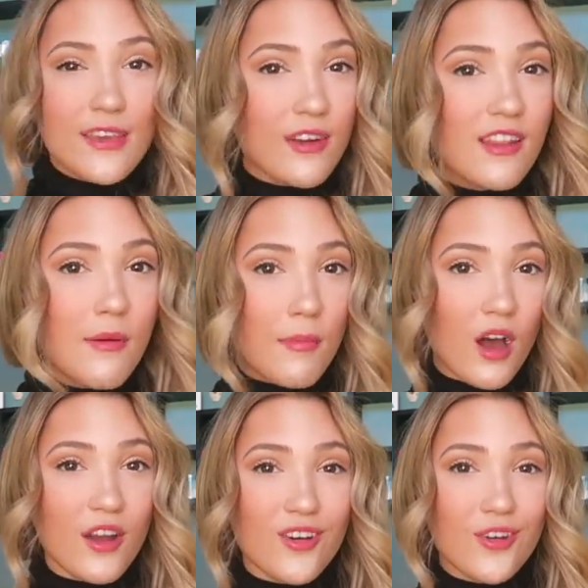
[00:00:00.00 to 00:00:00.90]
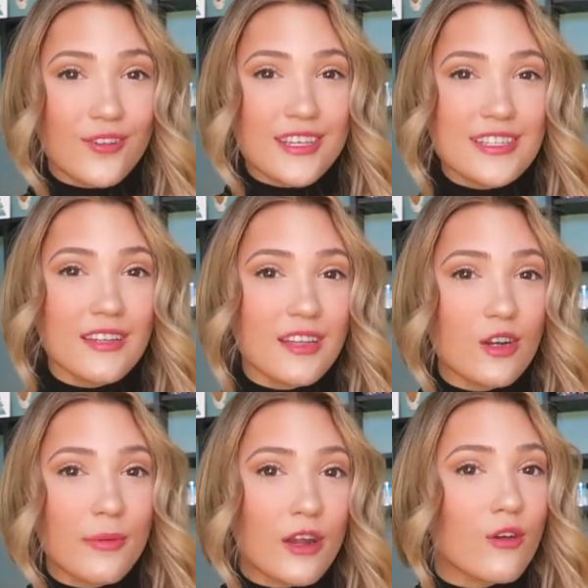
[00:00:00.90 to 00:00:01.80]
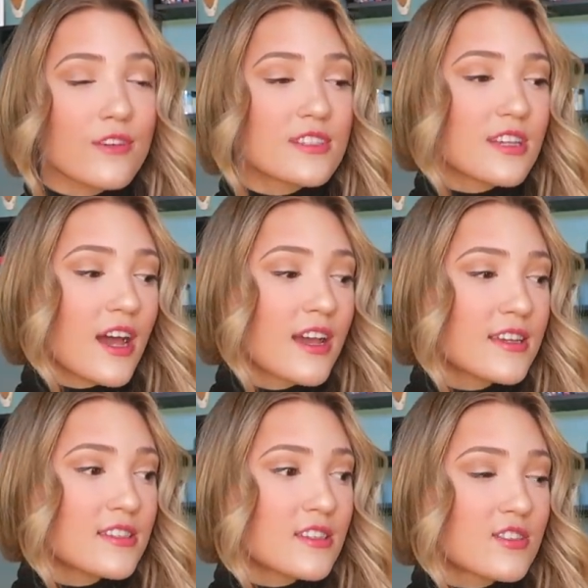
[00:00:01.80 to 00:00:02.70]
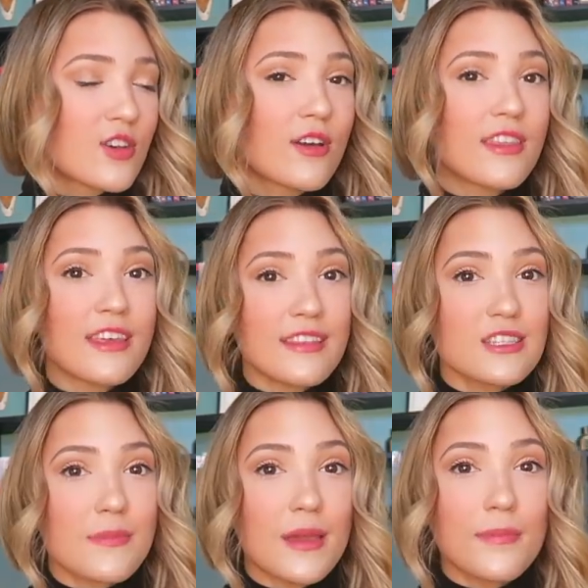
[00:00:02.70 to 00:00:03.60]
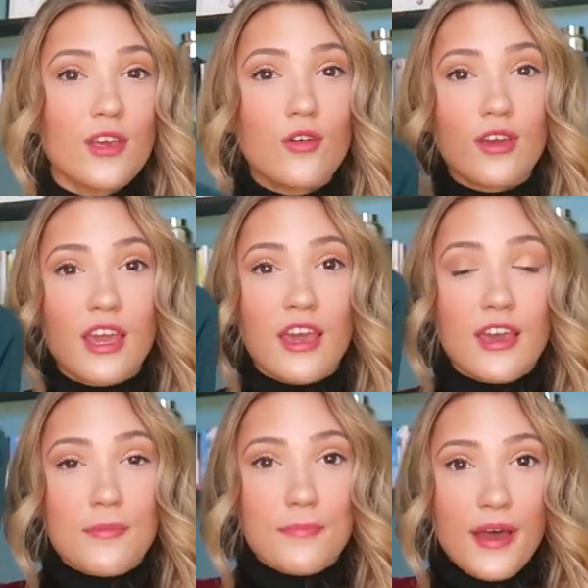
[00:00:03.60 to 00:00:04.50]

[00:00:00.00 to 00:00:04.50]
even on the model, it's a little bit oversized, and so I think this might be okay,